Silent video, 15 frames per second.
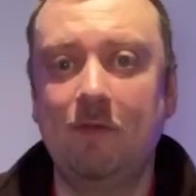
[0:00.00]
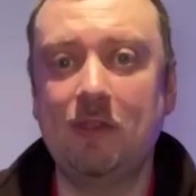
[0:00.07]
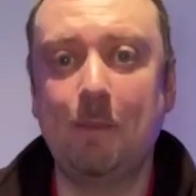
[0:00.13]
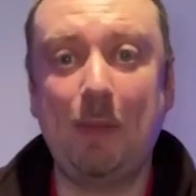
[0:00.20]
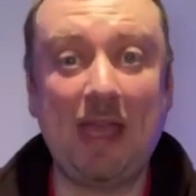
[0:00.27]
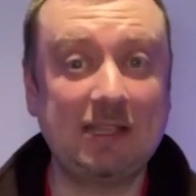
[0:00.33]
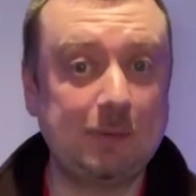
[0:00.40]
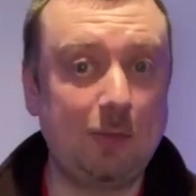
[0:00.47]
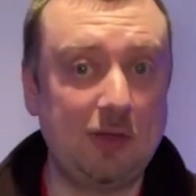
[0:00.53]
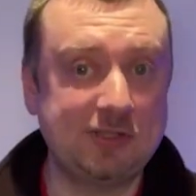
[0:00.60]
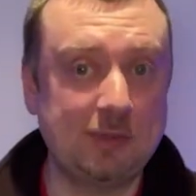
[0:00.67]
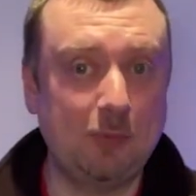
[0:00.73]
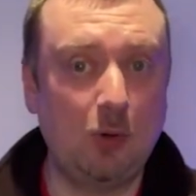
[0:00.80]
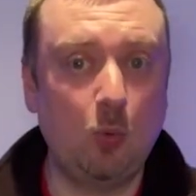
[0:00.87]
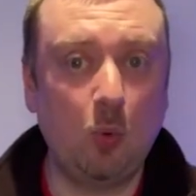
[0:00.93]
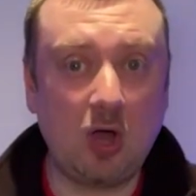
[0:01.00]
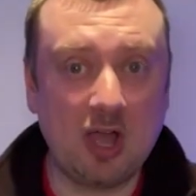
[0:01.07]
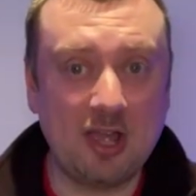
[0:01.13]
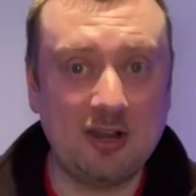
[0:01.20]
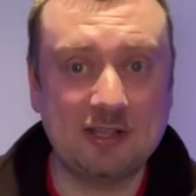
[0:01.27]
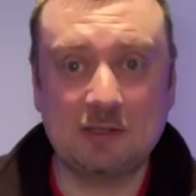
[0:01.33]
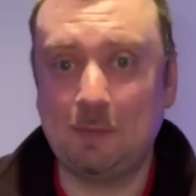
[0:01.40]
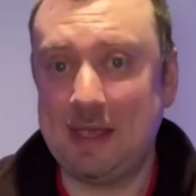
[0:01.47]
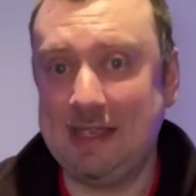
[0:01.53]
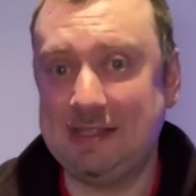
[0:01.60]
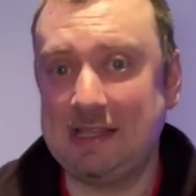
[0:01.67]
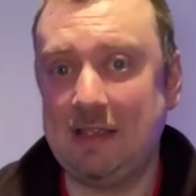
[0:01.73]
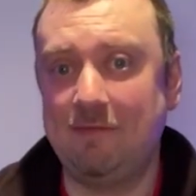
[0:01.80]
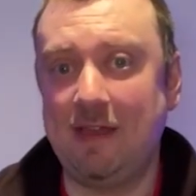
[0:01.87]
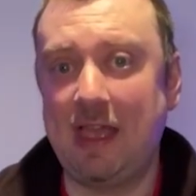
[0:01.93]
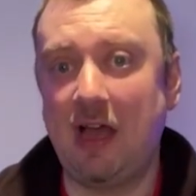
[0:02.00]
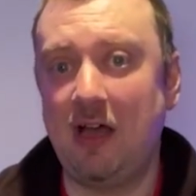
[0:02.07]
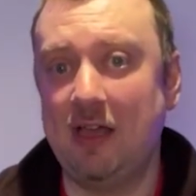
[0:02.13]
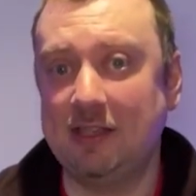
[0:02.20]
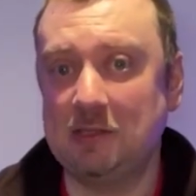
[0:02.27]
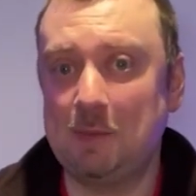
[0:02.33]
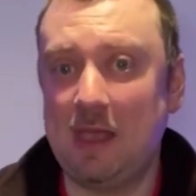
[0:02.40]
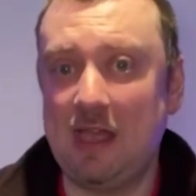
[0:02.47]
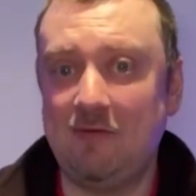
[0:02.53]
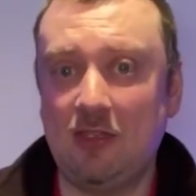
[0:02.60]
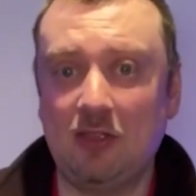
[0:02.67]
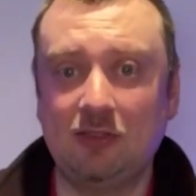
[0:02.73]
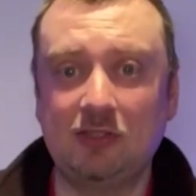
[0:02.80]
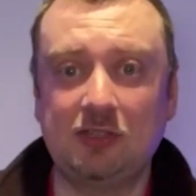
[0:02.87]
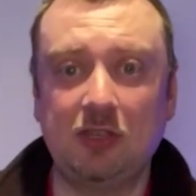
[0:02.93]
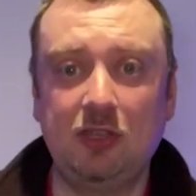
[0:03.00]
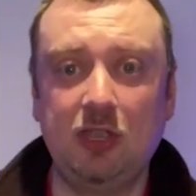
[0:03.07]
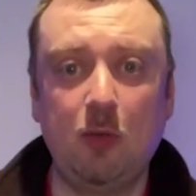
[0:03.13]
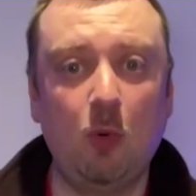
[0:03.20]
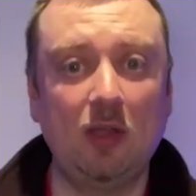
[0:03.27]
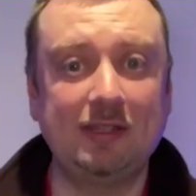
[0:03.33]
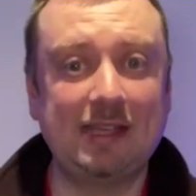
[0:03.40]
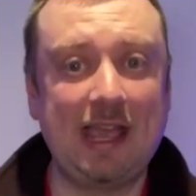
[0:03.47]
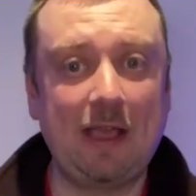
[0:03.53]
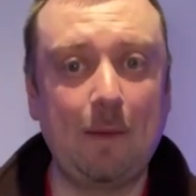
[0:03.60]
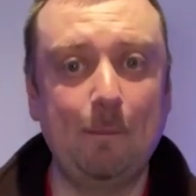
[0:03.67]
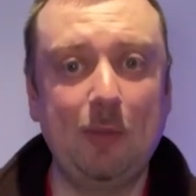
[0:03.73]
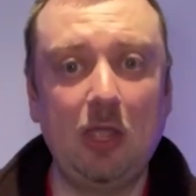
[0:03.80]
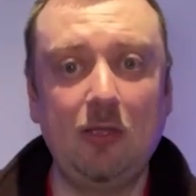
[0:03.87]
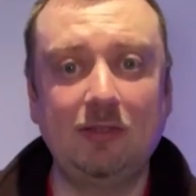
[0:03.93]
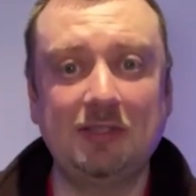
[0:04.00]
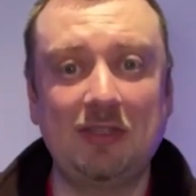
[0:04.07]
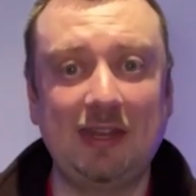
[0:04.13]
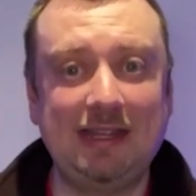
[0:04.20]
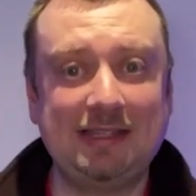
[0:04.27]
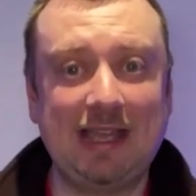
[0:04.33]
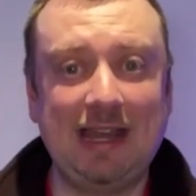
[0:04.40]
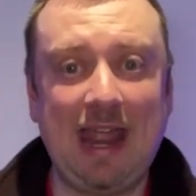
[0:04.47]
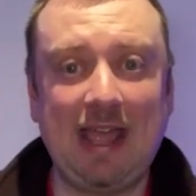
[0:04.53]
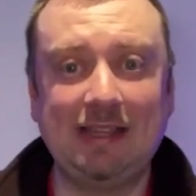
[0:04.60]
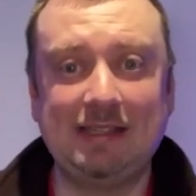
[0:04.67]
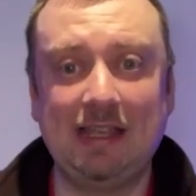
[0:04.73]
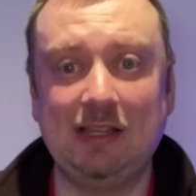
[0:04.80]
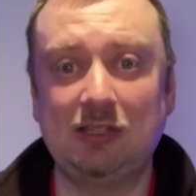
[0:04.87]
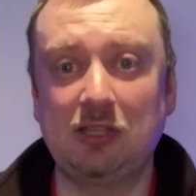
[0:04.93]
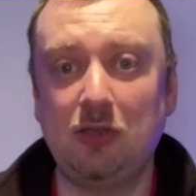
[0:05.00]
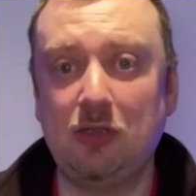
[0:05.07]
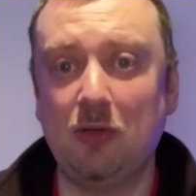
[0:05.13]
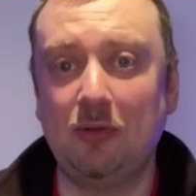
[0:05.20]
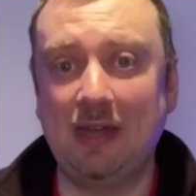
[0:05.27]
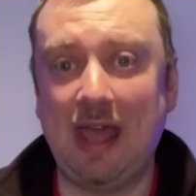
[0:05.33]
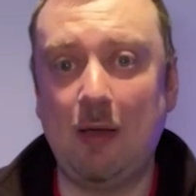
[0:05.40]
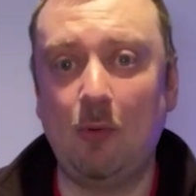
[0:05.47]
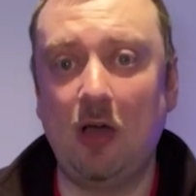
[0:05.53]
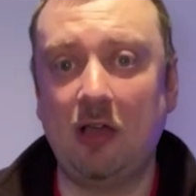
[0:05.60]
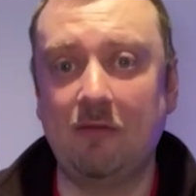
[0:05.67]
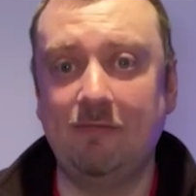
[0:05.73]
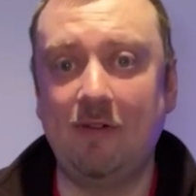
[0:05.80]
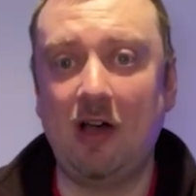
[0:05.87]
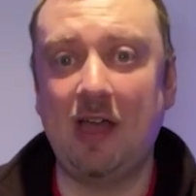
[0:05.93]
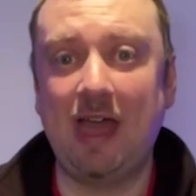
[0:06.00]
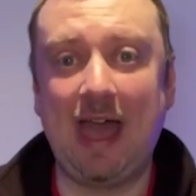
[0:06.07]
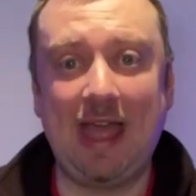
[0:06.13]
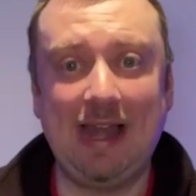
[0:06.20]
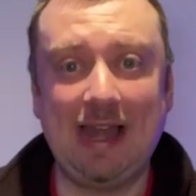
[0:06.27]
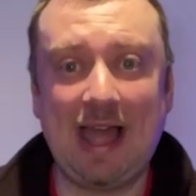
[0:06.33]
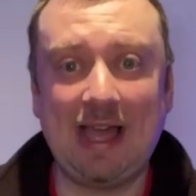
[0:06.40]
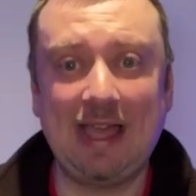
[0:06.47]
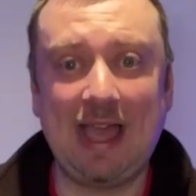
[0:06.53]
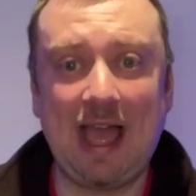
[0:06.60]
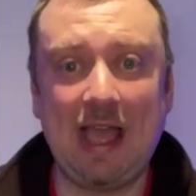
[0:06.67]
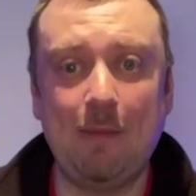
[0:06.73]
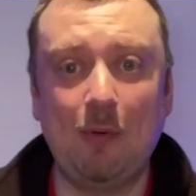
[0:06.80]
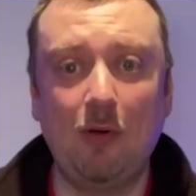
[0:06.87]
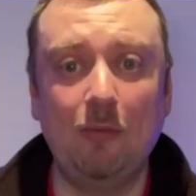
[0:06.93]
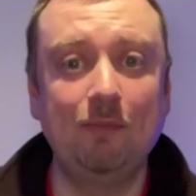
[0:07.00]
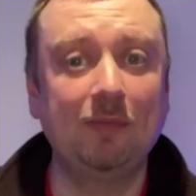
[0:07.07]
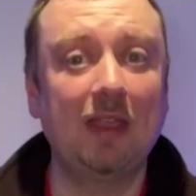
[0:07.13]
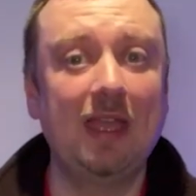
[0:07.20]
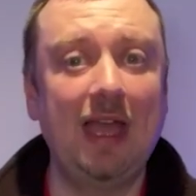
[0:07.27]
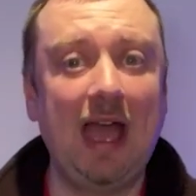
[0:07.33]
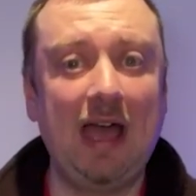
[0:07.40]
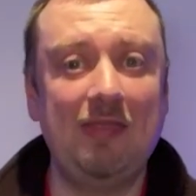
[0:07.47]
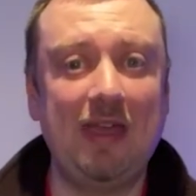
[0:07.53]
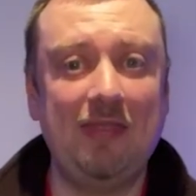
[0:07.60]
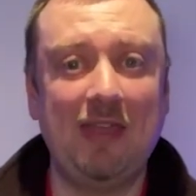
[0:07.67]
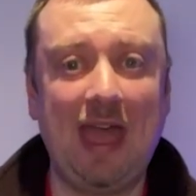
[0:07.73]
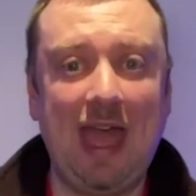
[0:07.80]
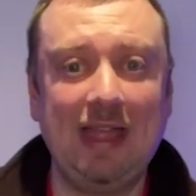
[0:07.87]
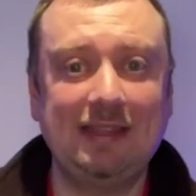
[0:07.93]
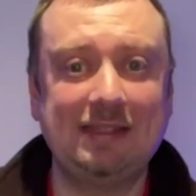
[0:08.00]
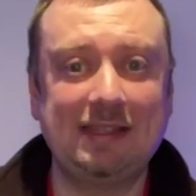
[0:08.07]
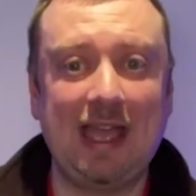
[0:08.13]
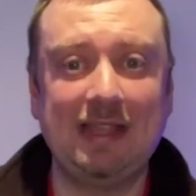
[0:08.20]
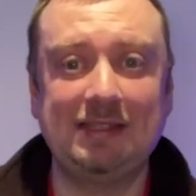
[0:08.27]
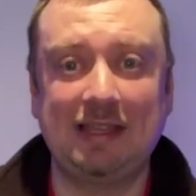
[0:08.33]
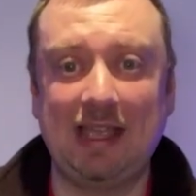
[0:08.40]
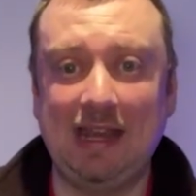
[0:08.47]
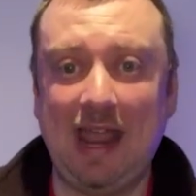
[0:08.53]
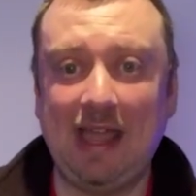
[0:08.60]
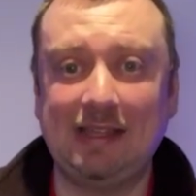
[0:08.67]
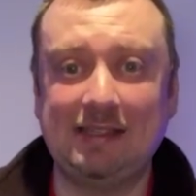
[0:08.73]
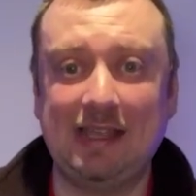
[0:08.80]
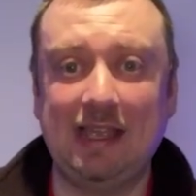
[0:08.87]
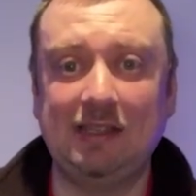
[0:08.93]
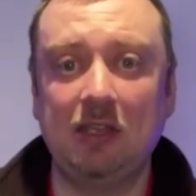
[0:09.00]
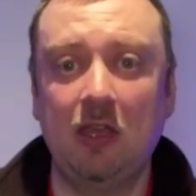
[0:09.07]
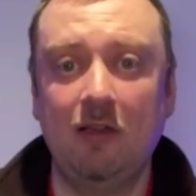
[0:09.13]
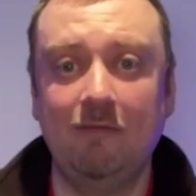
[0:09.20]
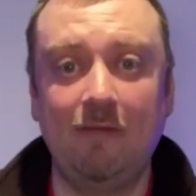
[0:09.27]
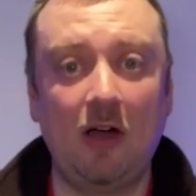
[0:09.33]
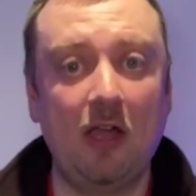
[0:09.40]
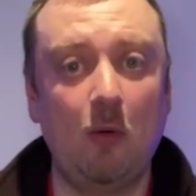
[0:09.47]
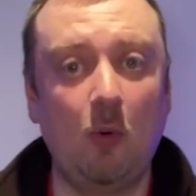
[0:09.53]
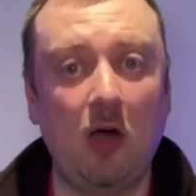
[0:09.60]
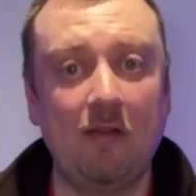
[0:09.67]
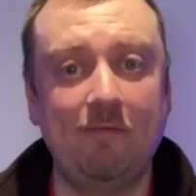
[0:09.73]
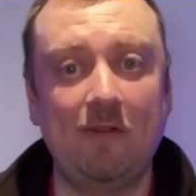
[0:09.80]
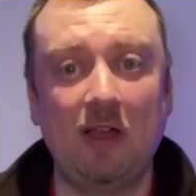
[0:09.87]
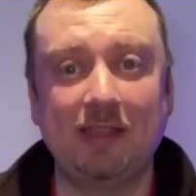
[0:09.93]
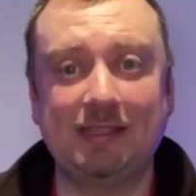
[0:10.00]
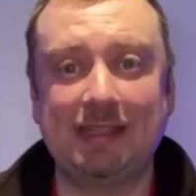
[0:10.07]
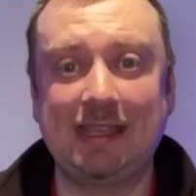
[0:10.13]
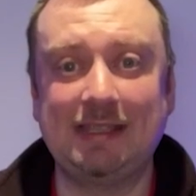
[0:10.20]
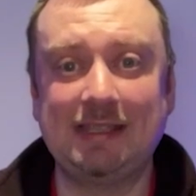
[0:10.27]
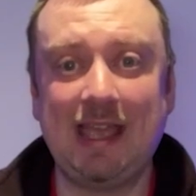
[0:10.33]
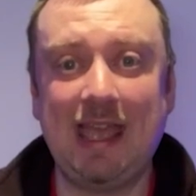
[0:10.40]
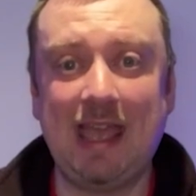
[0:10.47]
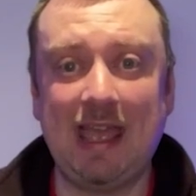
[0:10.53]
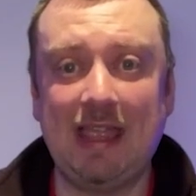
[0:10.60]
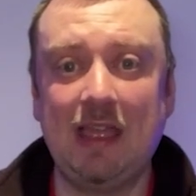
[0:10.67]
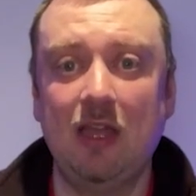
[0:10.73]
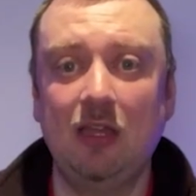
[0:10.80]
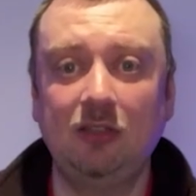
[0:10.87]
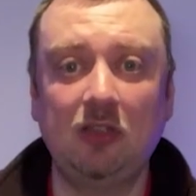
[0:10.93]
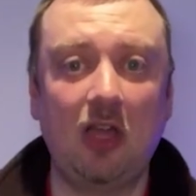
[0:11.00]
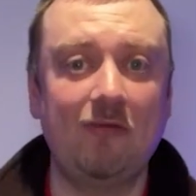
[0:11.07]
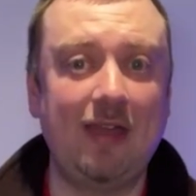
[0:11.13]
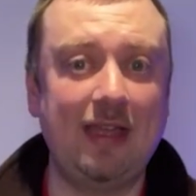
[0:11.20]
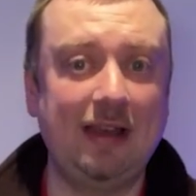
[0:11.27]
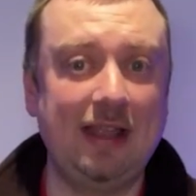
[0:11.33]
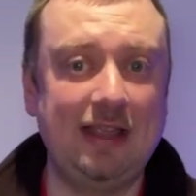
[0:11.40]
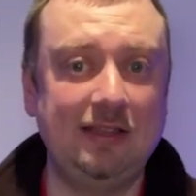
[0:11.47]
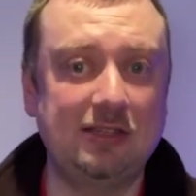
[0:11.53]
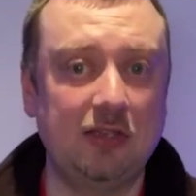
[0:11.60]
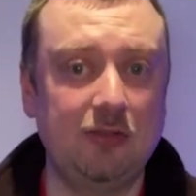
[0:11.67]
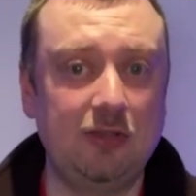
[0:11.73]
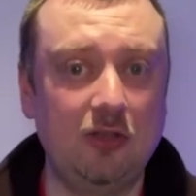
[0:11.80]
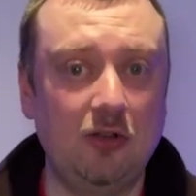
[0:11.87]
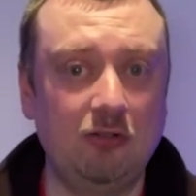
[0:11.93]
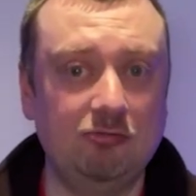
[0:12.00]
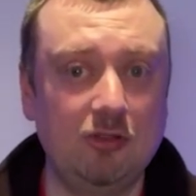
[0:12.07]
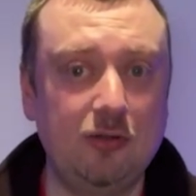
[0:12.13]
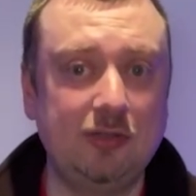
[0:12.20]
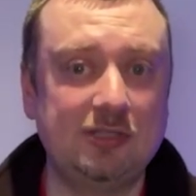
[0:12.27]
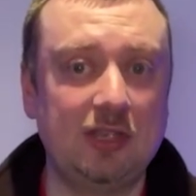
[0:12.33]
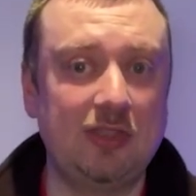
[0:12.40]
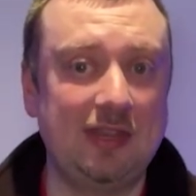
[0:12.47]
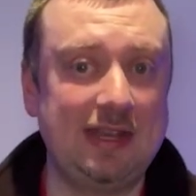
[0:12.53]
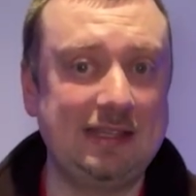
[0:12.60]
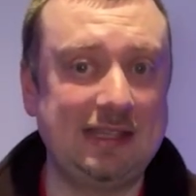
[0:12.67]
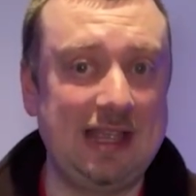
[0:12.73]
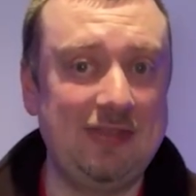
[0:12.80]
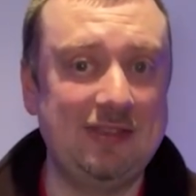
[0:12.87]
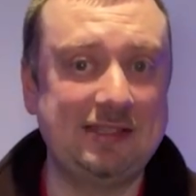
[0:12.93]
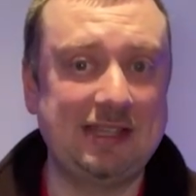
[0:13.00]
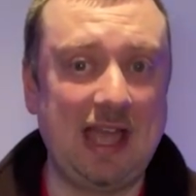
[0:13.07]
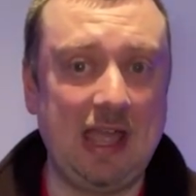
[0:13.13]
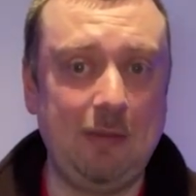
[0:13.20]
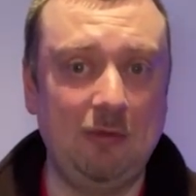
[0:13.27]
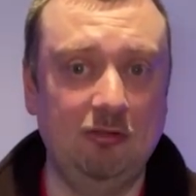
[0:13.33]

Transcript: the best possible wireless PC VR experience, you want a computer that is connected to your network via a LAN cable, and then the headset connected via Wi-Fi 6E directly to your router that is in the same